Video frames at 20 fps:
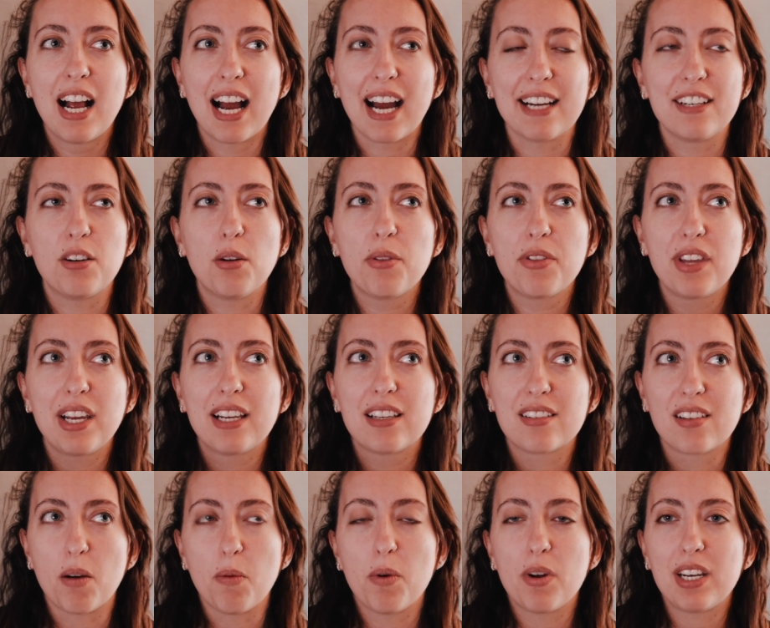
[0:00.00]
I don't think
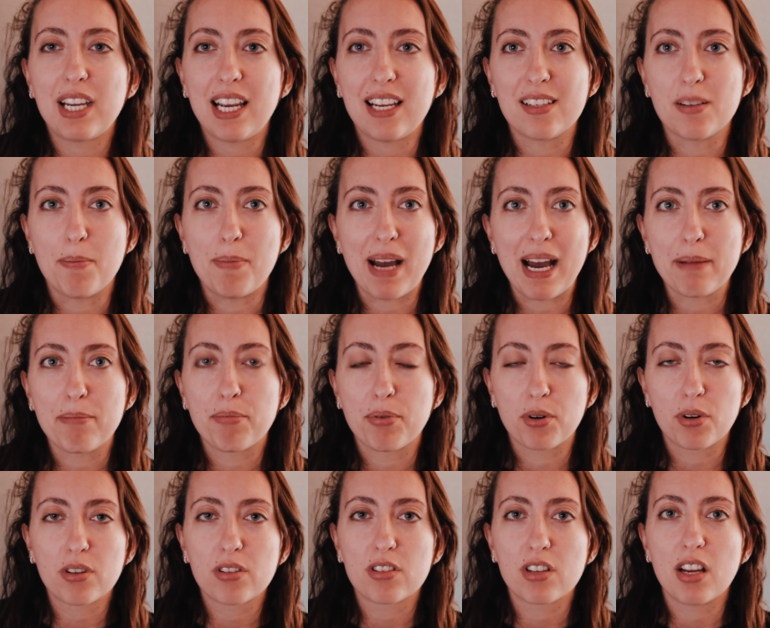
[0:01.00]
someone is a bad
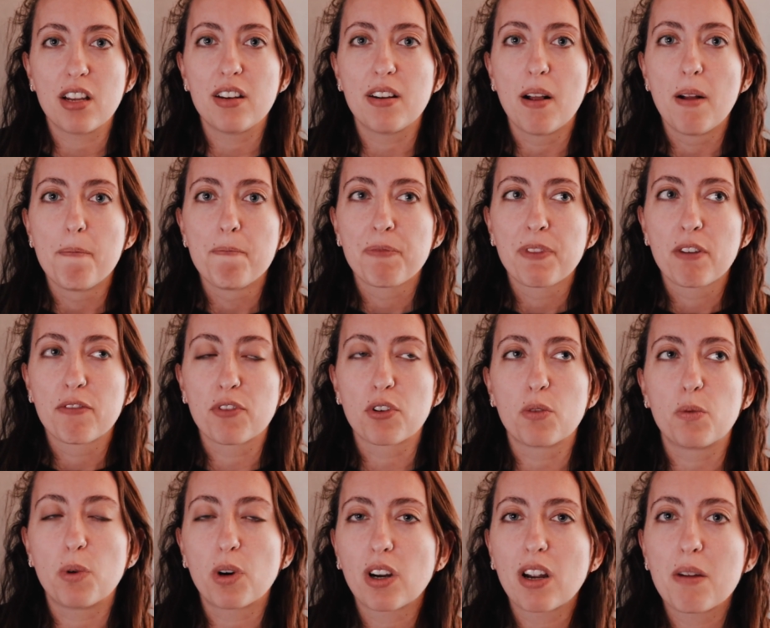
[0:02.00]
person
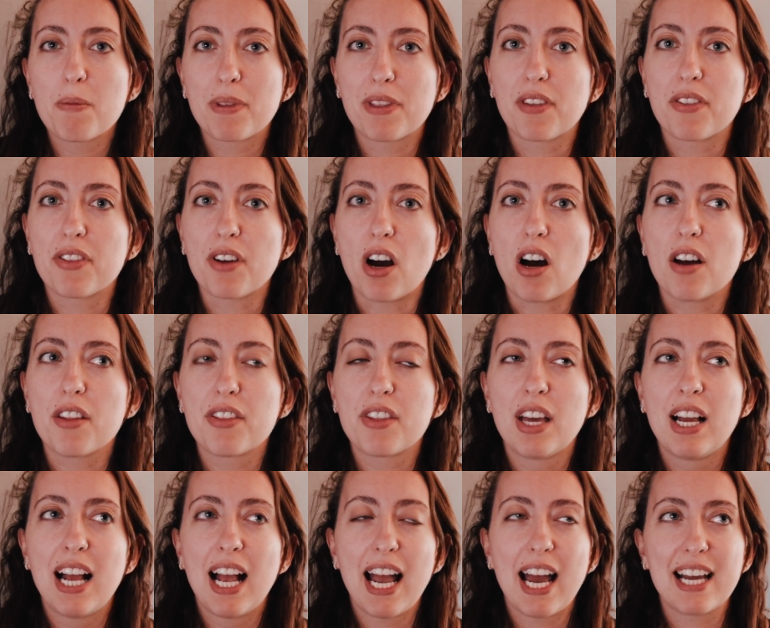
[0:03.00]
for working with the Thoth.
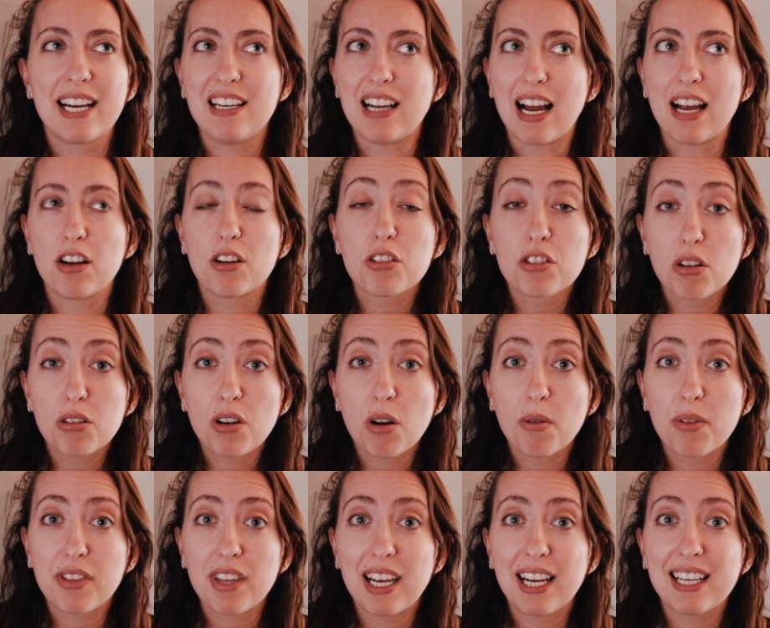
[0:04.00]
I, I also
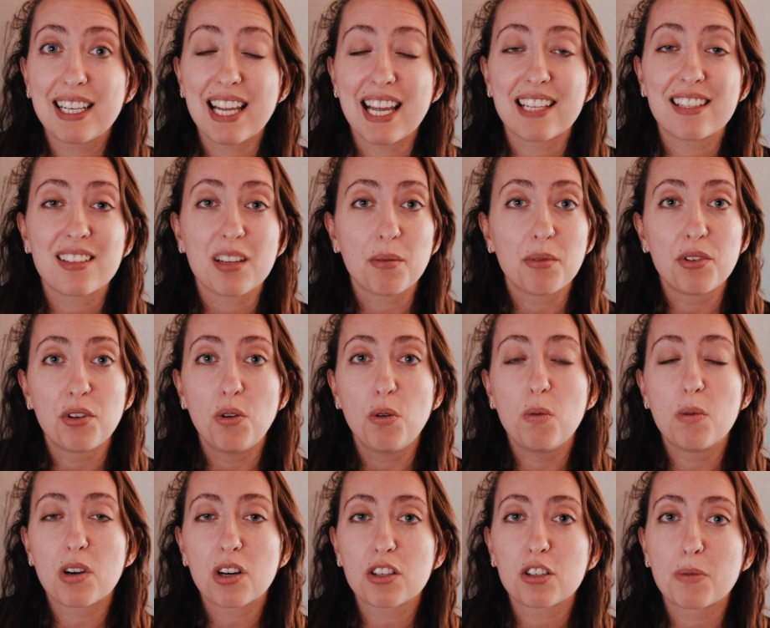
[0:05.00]
don't think that someone who
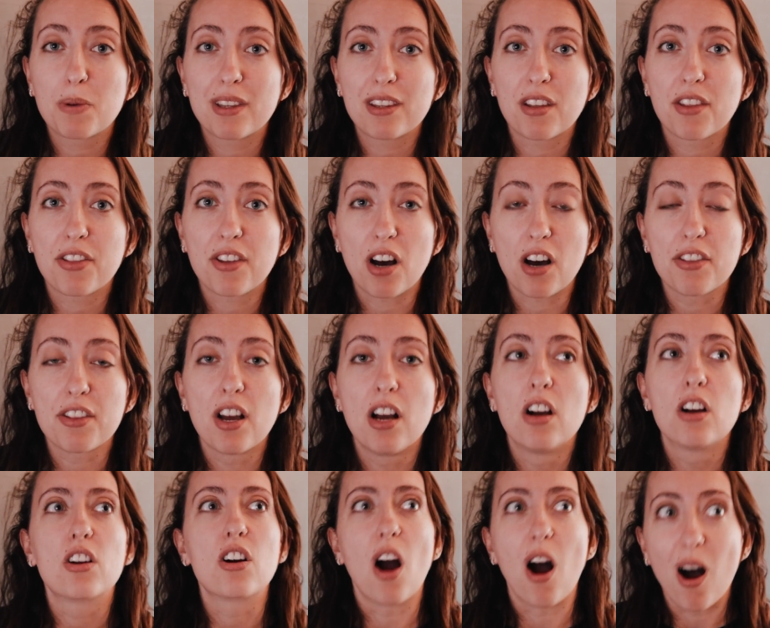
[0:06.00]
works with the Thoth
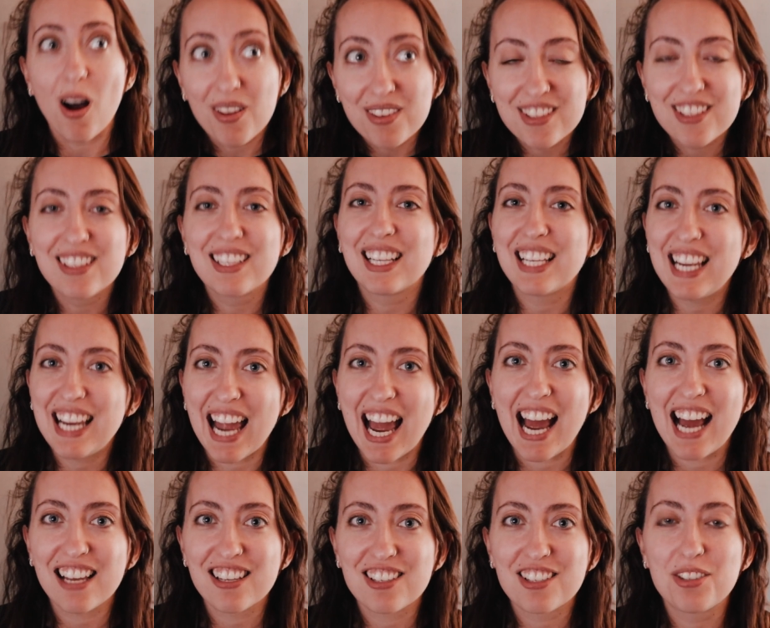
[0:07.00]
constantly
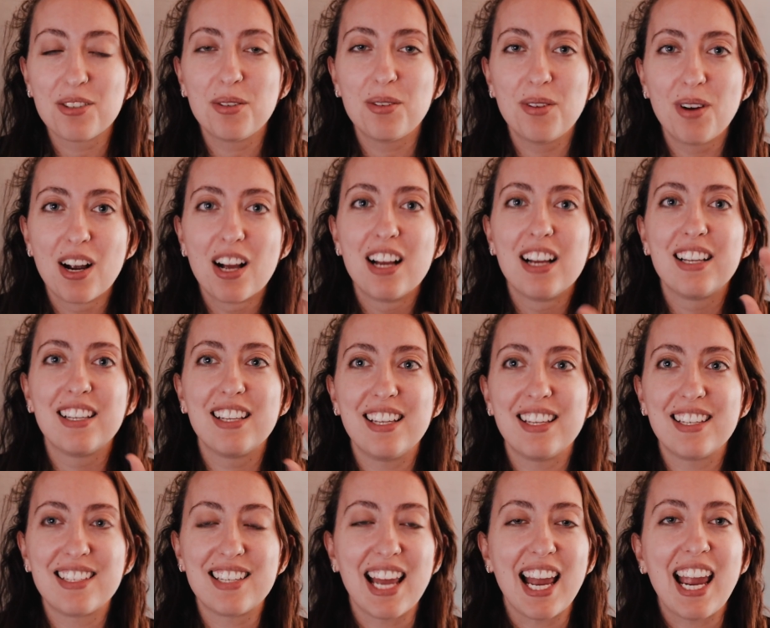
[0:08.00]
has to
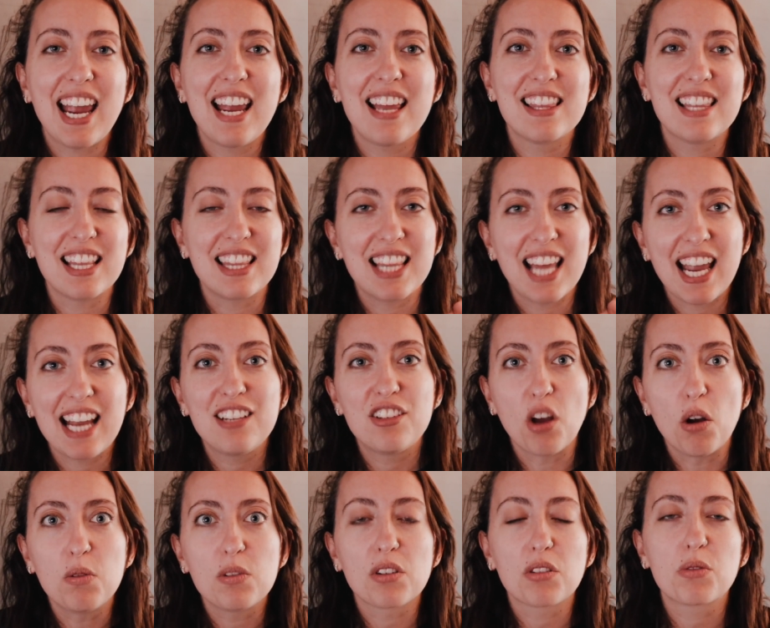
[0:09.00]
say that they
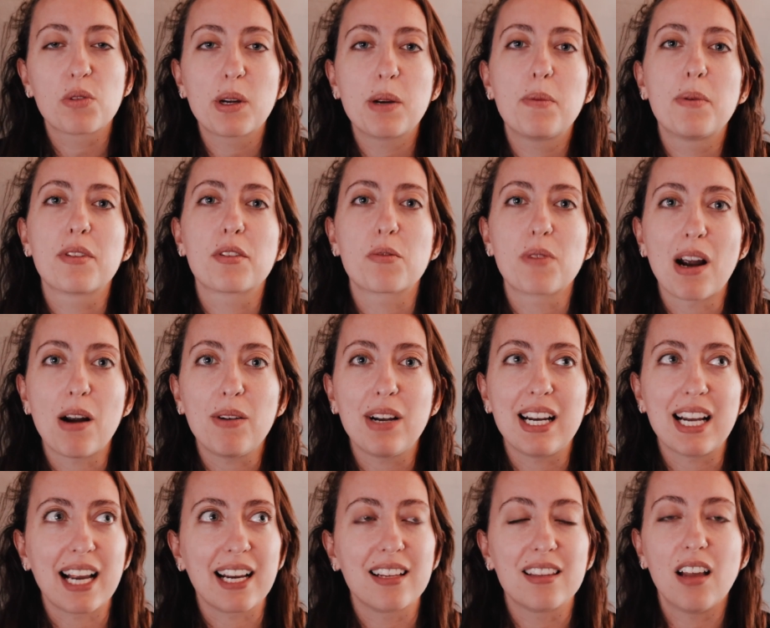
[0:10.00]
don't agree with
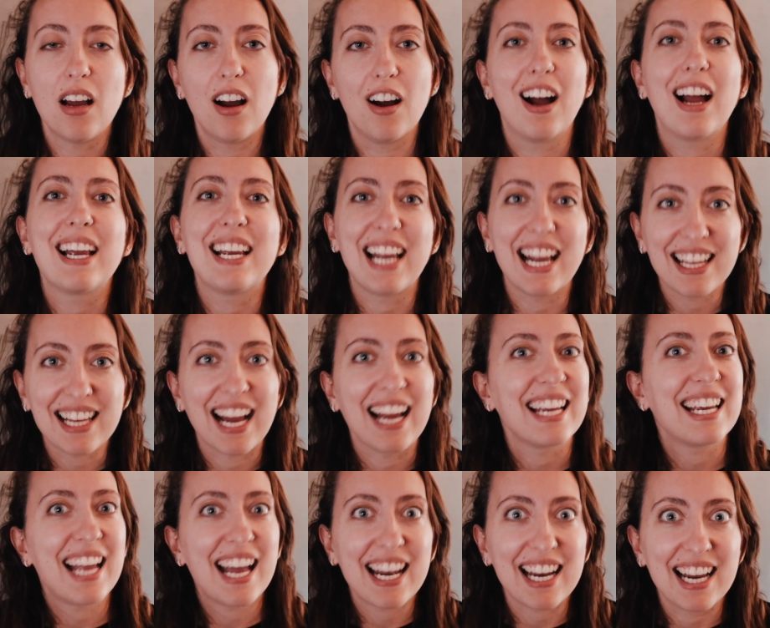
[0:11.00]
Crowley. Like, duh, I get, I
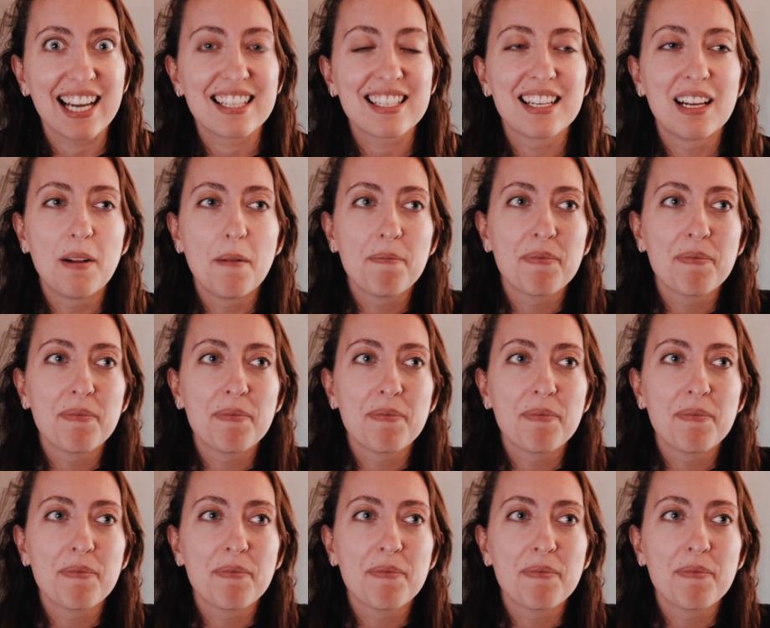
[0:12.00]
get it.